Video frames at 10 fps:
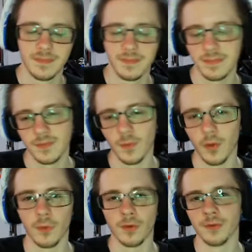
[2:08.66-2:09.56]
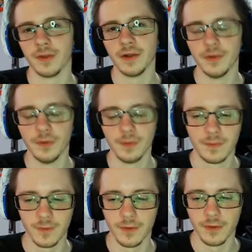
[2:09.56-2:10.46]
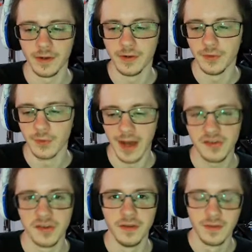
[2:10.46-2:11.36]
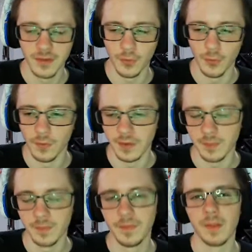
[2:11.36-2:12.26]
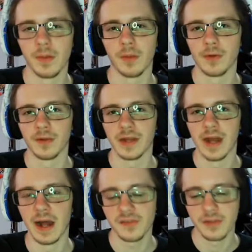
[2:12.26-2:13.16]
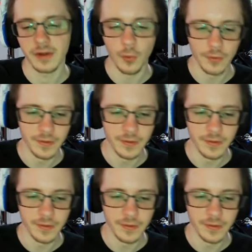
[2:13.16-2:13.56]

What are they gonna do? What are they gonna do? Ash it? Cool, they probably already ashed the core.